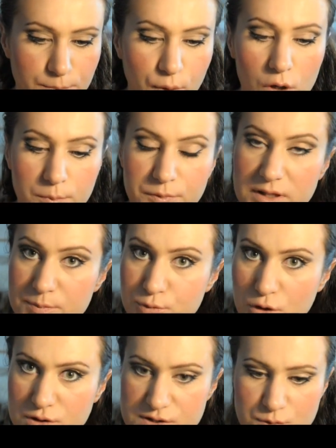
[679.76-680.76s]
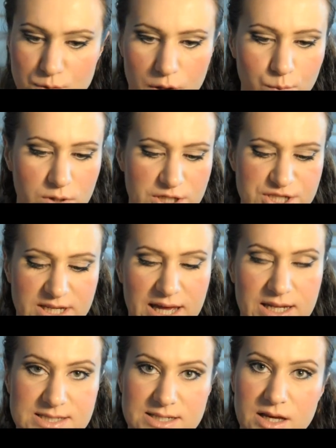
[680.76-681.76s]
pop the bronzer on, which
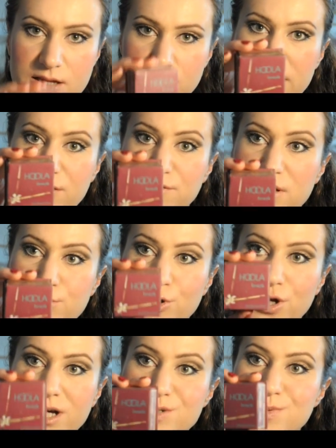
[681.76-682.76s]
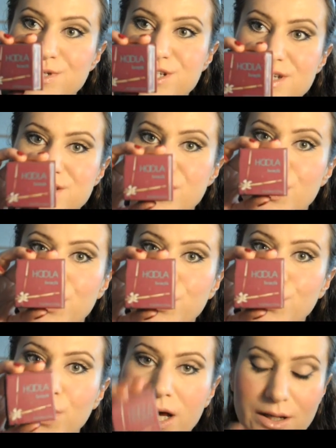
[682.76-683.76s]
again is another Benefit product, which is
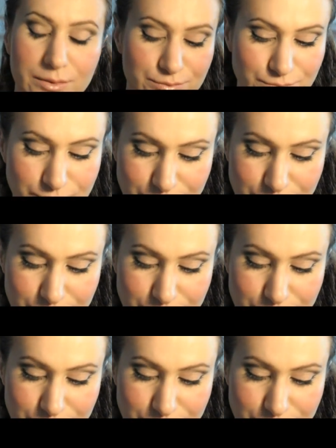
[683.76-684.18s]
Hoola.